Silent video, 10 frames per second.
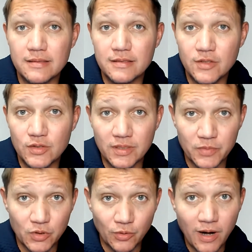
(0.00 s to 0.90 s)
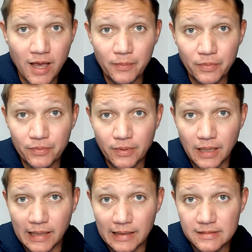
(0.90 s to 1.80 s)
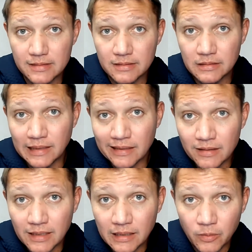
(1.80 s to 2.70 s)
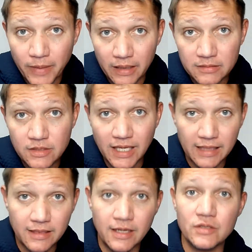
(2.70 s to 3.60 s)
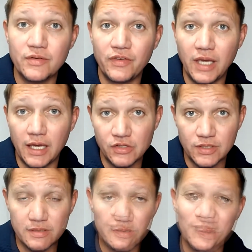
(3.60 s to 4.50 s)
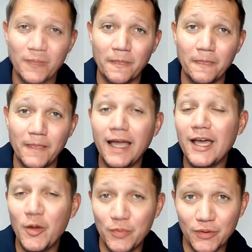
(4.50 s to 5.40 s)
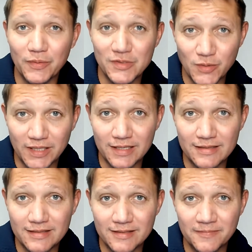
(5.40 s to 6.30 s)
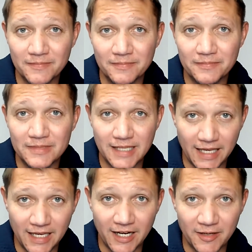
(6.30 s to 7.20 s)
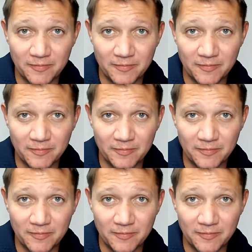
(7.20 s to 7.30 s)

to subscribe and click on the little bell to get the notifications. I hope you enjoy this. Take care.